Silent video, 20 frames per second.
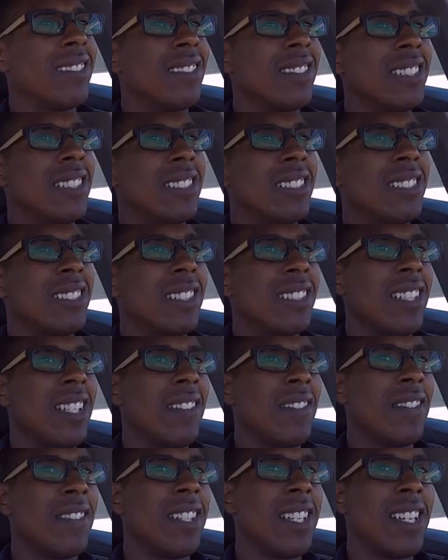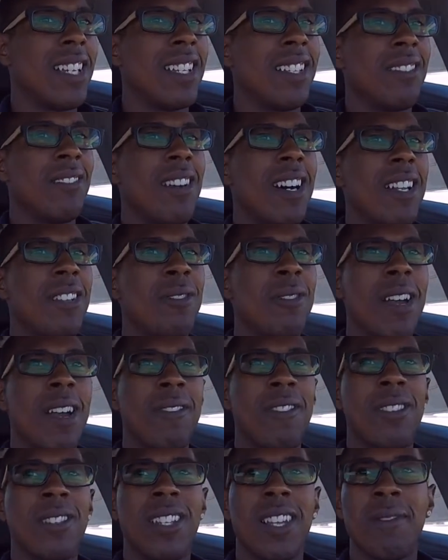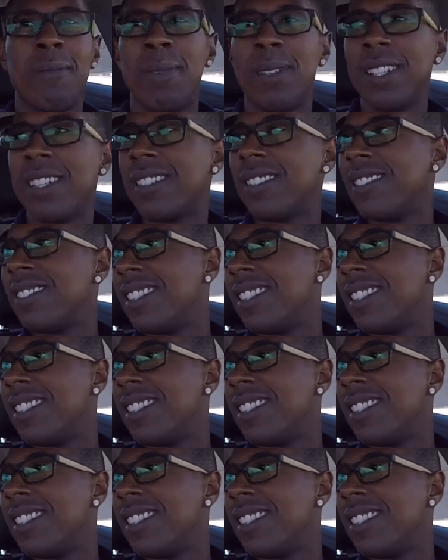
This is the left lane. Why do you have your left blinker